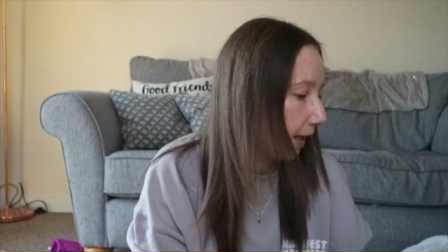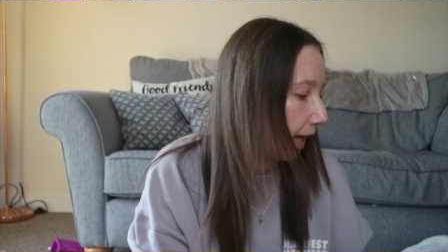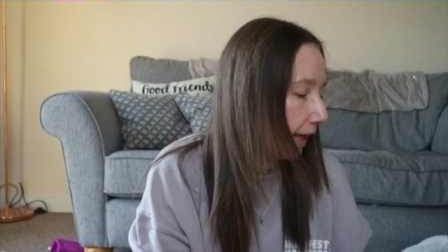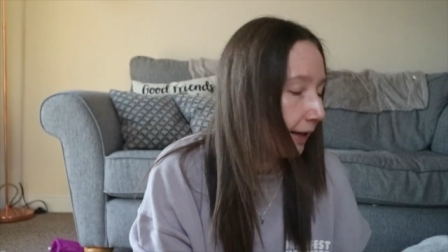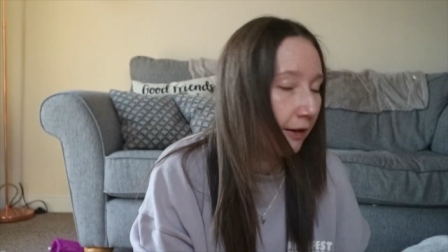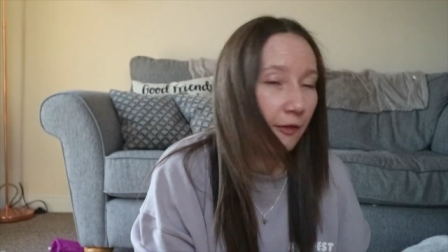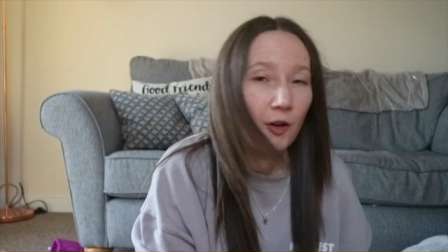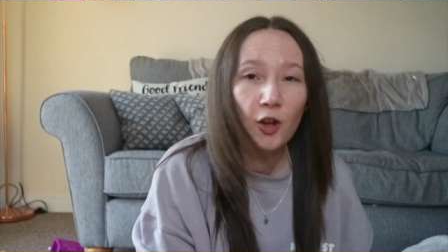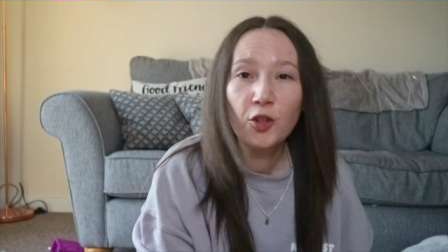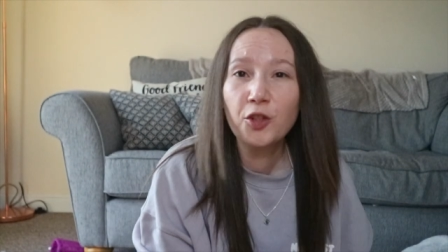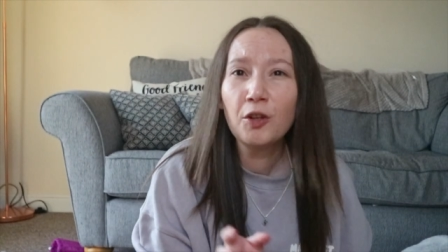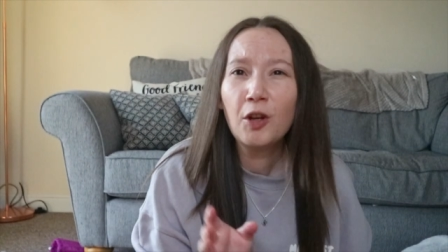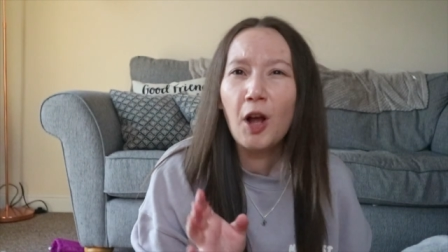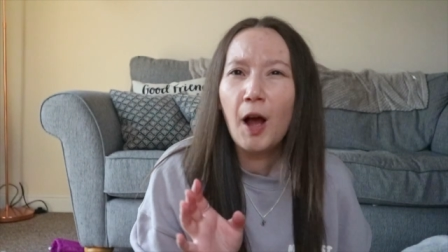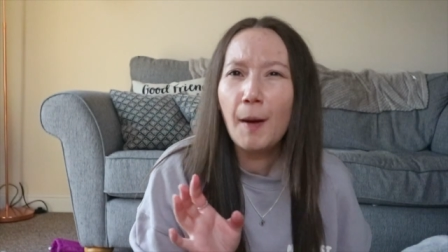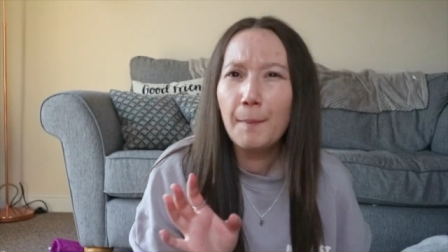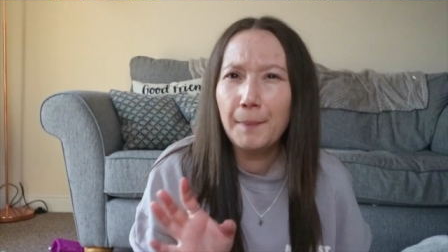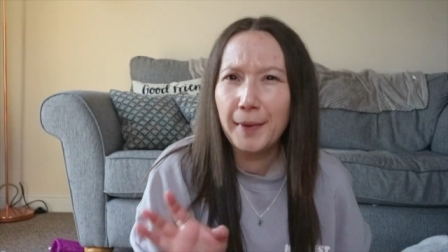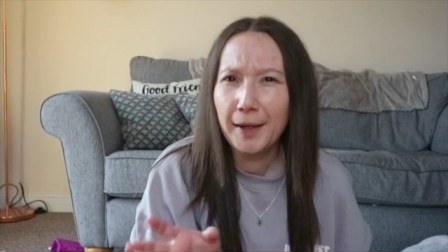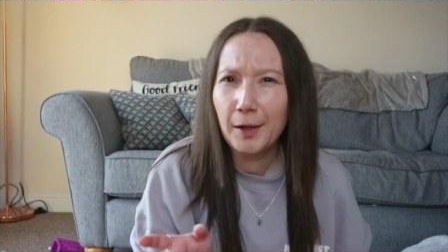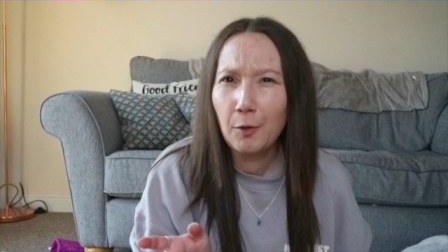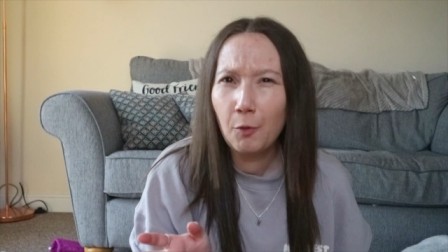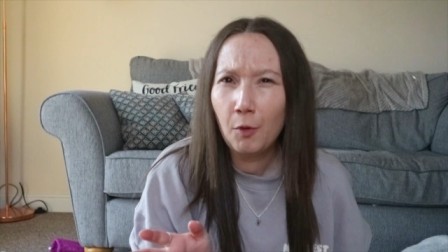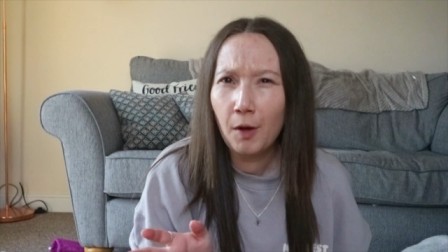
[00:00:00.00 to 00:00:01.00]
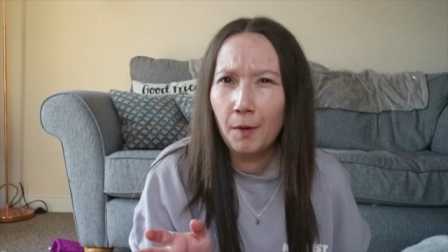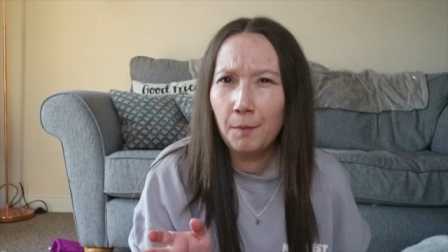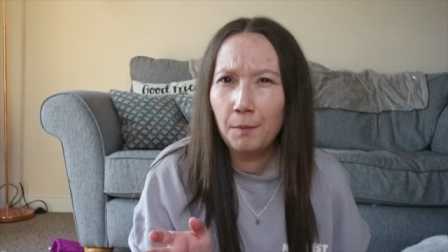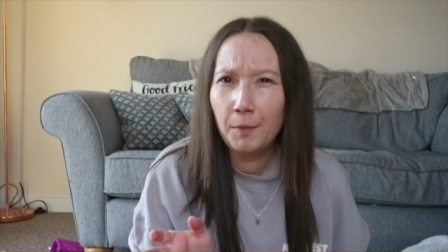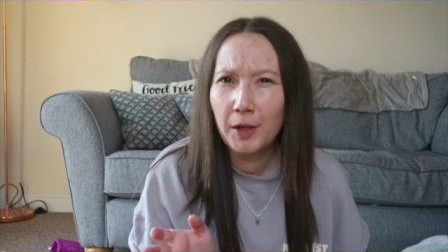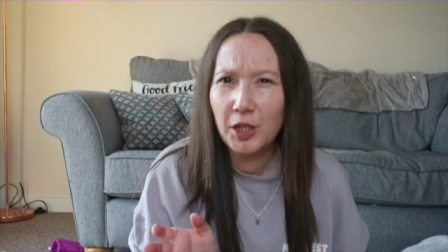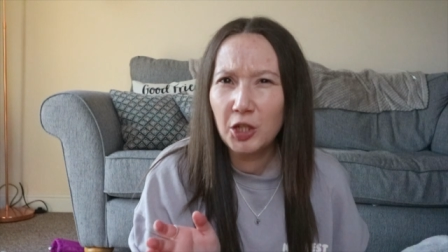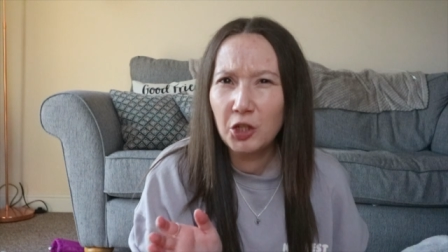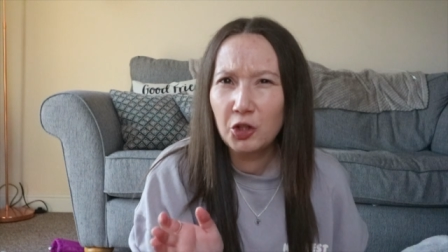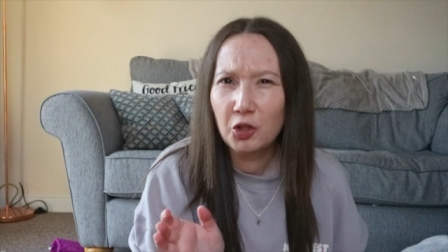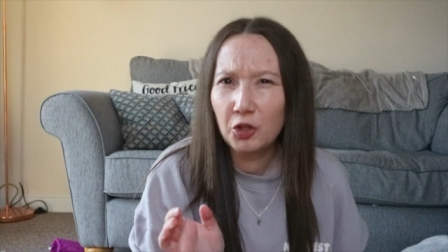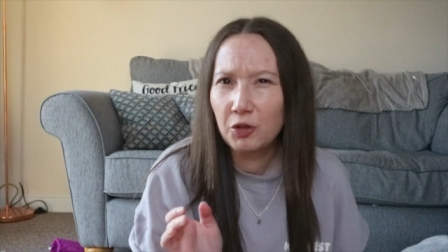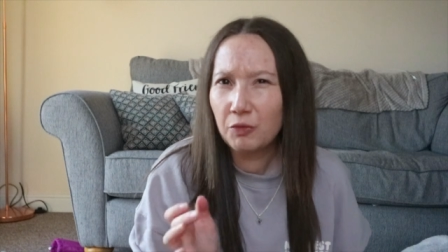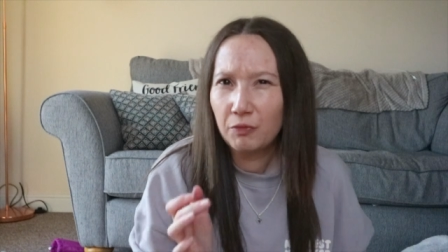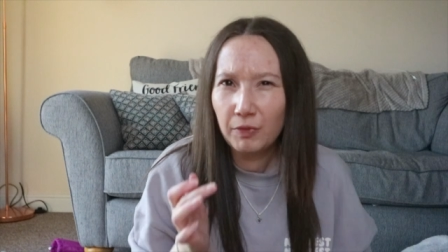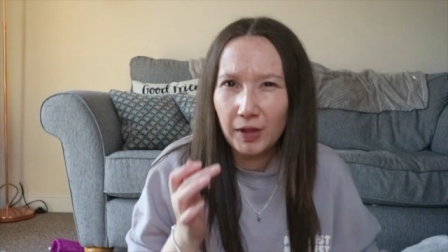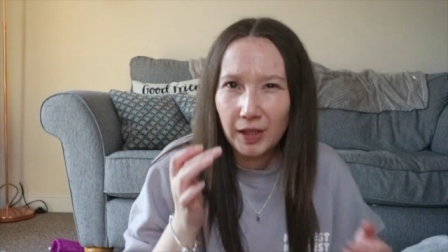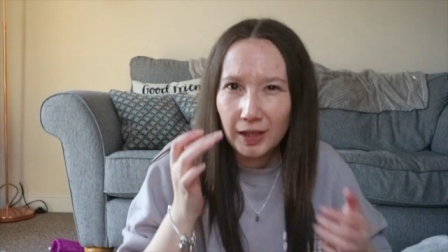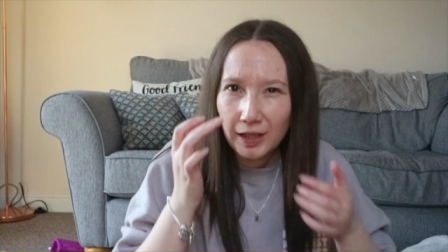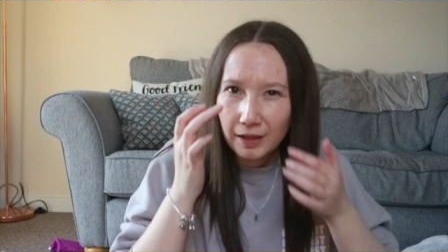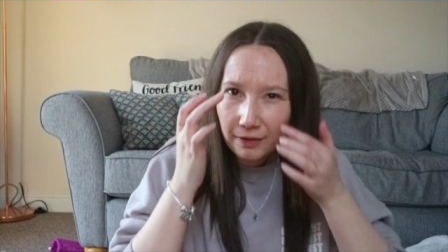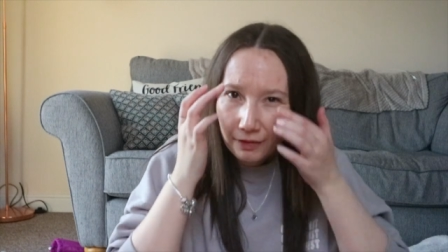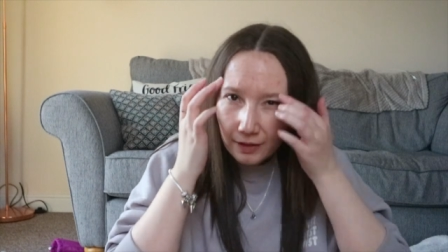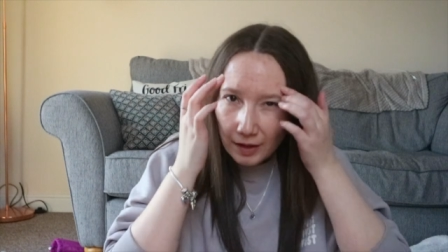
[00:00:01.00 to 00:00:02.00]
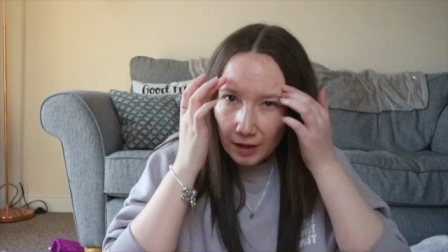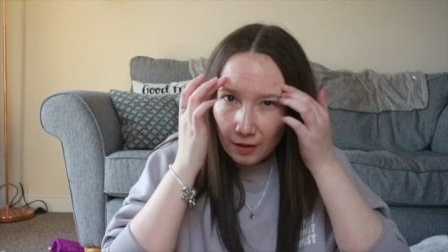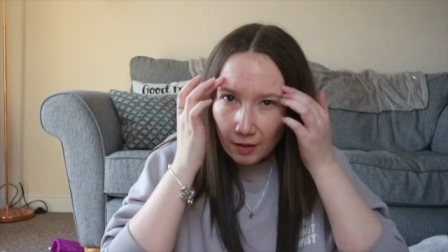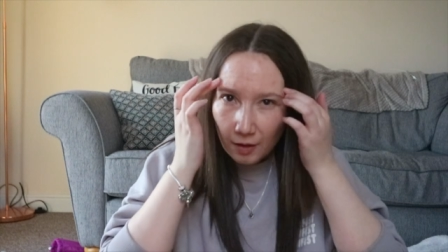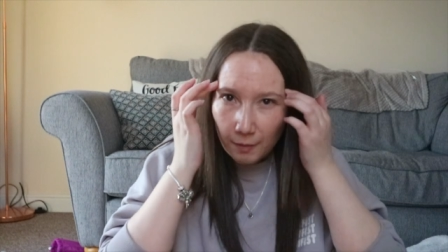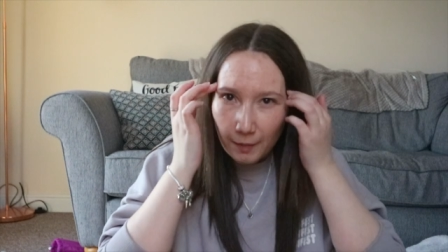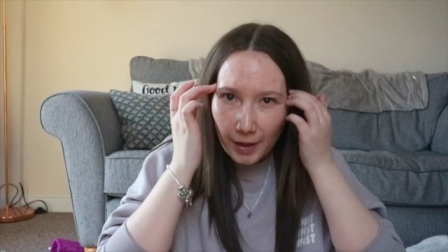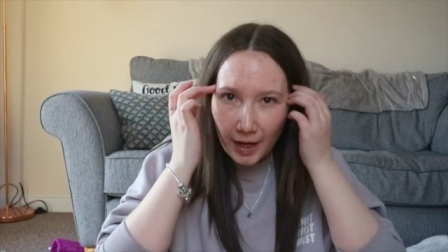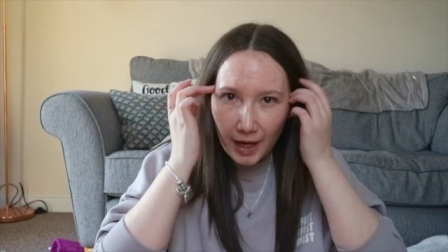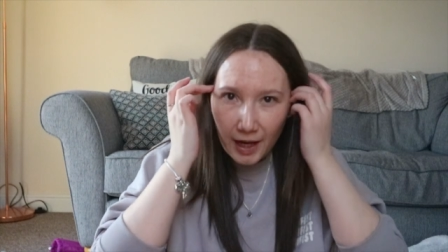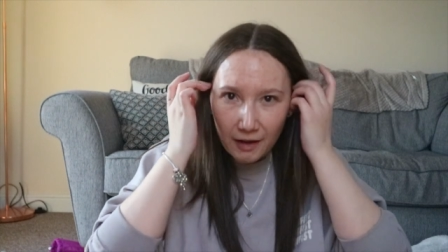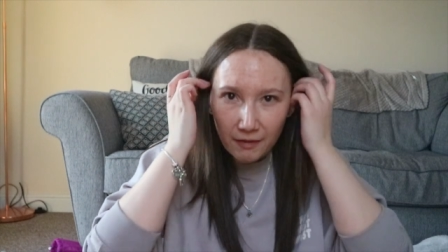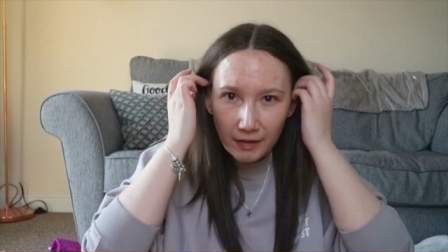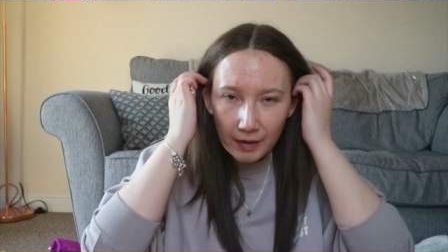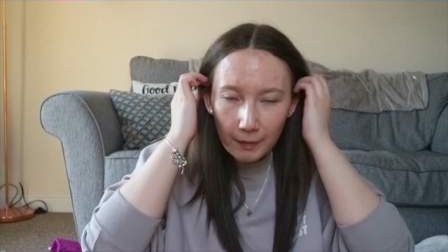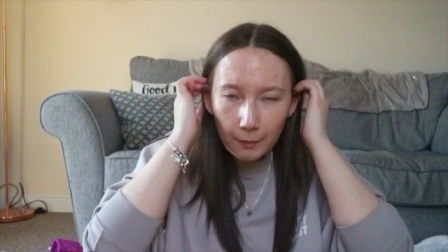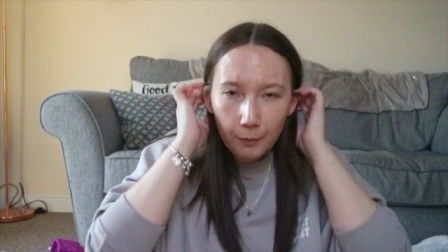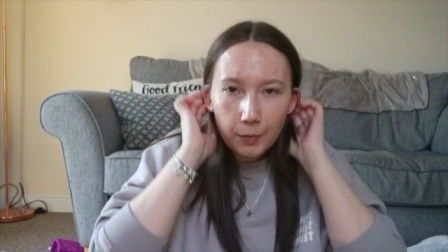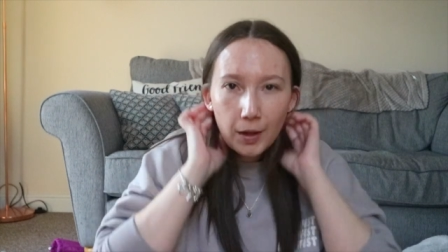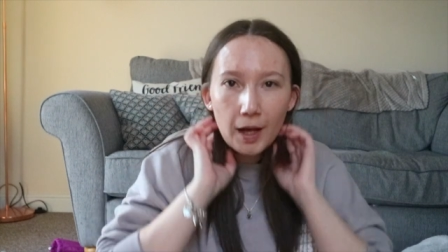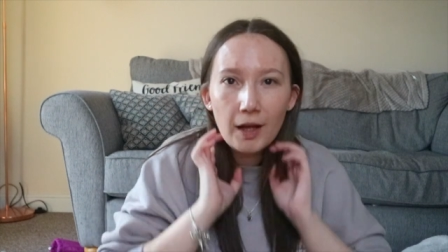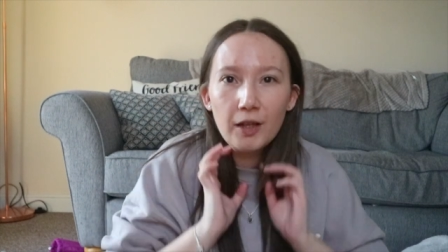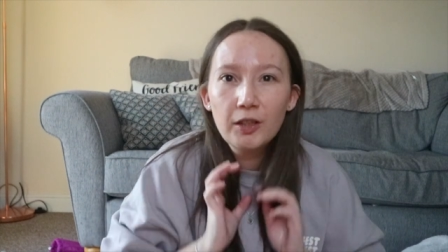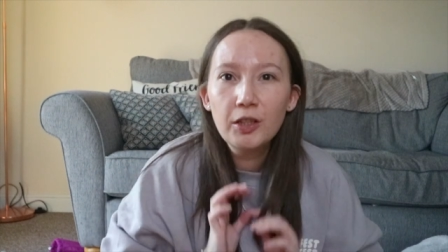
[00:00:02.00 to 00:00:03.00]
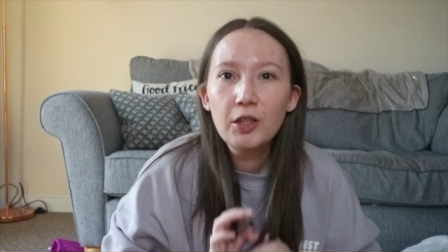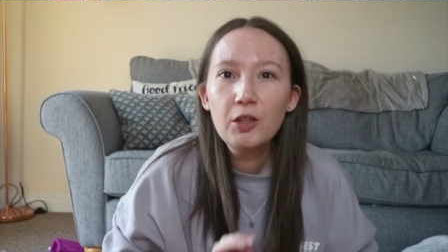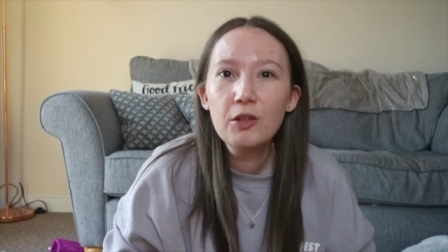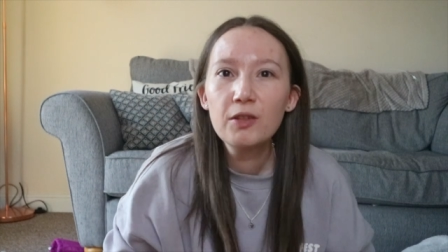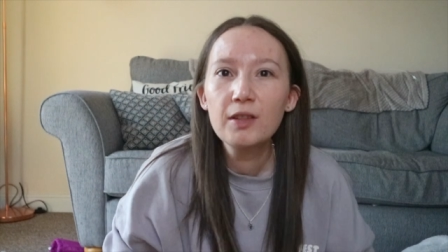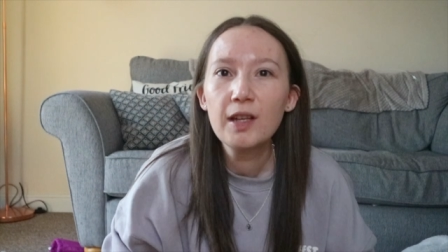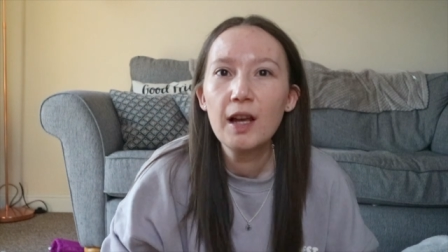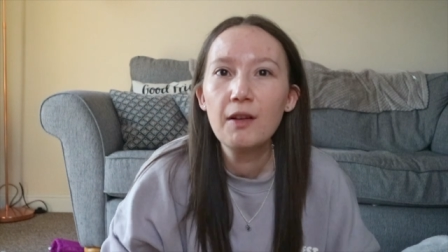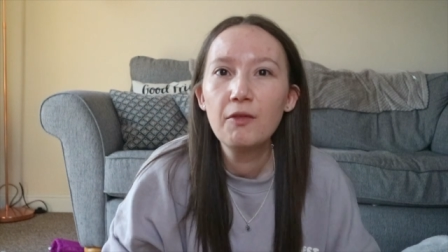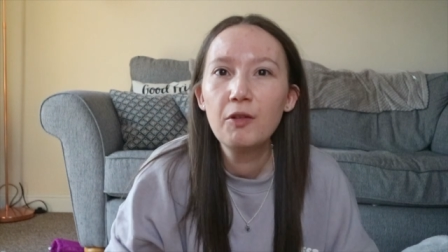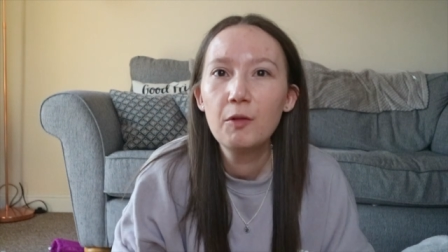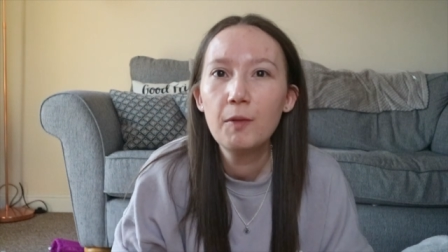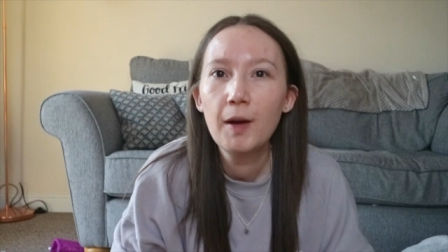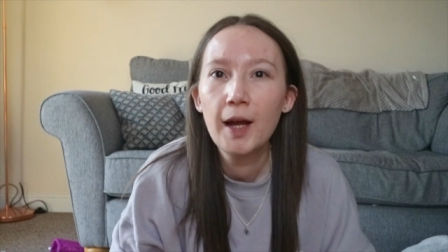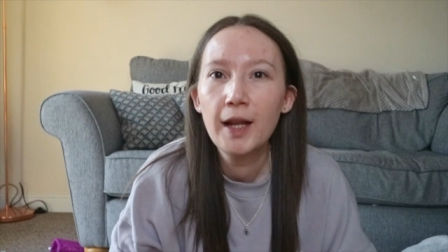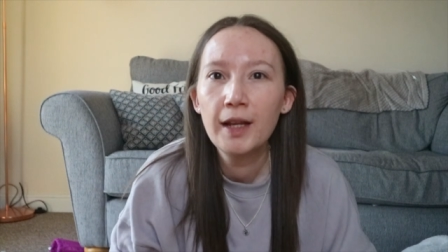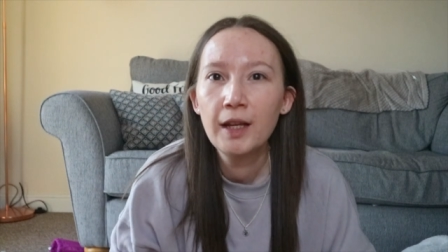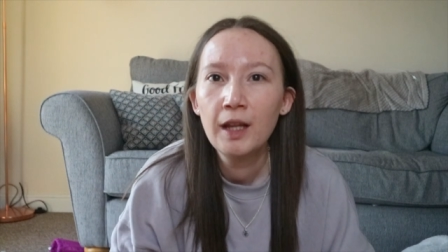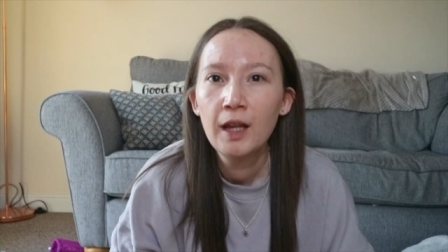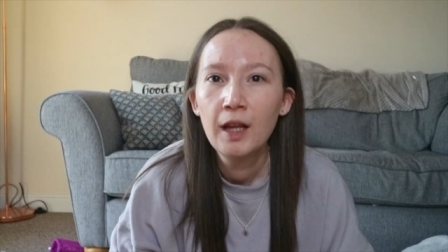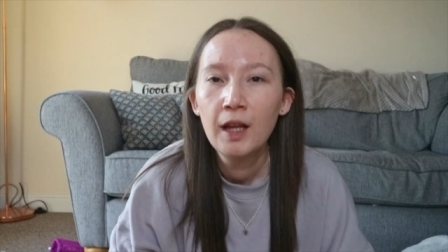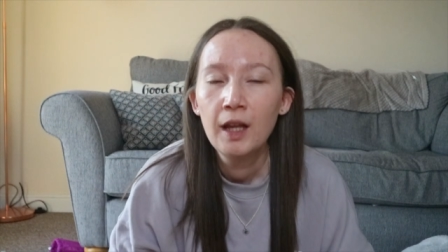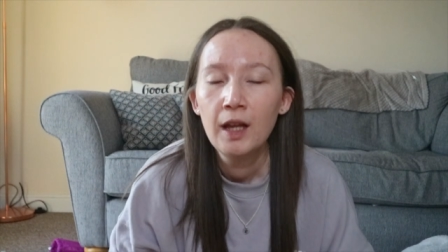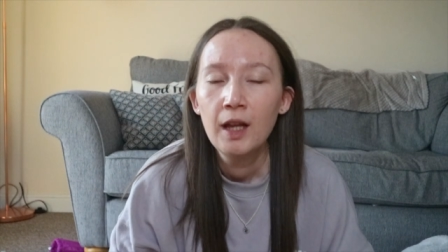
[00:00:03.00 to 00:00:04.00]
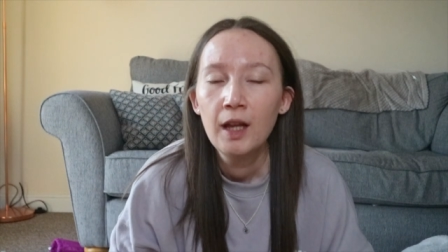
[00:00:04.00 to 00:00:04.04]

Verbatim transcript: And I've also got a bigger one which doesn't really fit all my hair in, but I'll use that for when